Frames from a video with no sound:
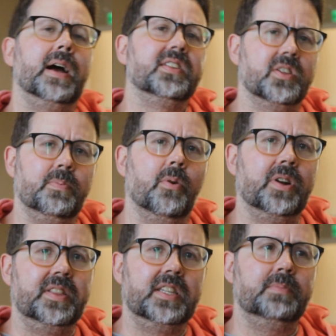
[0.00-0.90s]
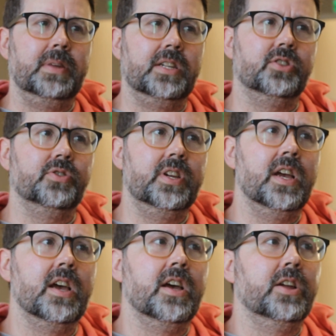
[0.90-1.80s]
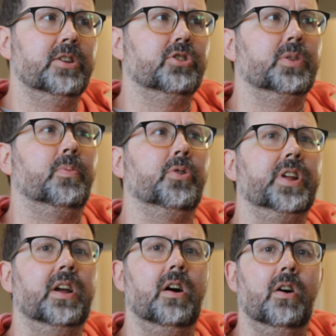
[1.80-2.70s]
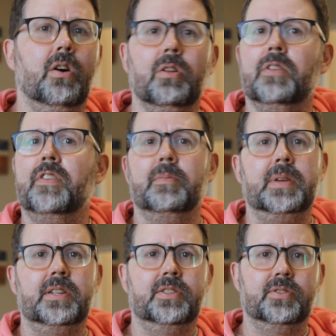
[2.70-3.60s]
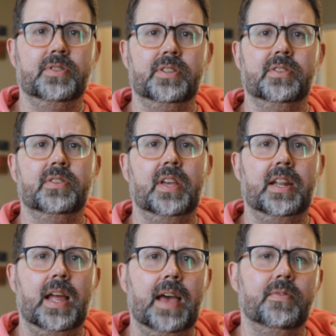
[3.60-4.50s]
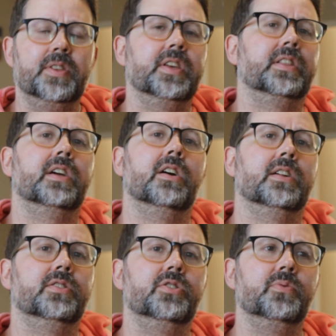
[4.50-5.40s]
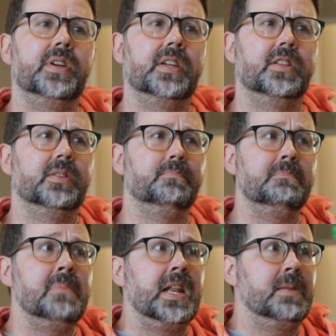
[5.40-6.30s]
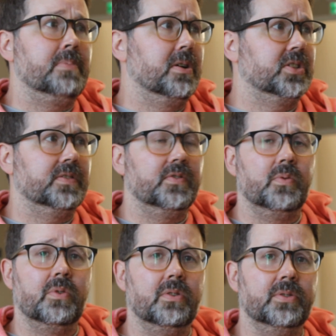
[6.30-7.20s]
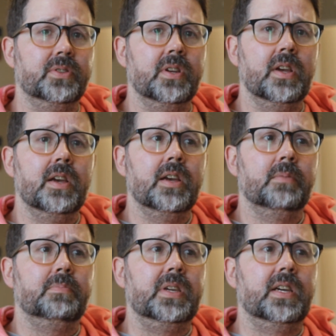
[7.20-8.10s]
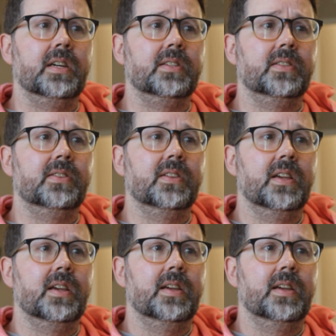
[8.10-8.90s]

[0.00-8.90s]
by supporting this ministry, you're supporting all of our ministries, everything that God's doing in many parts of the world. Because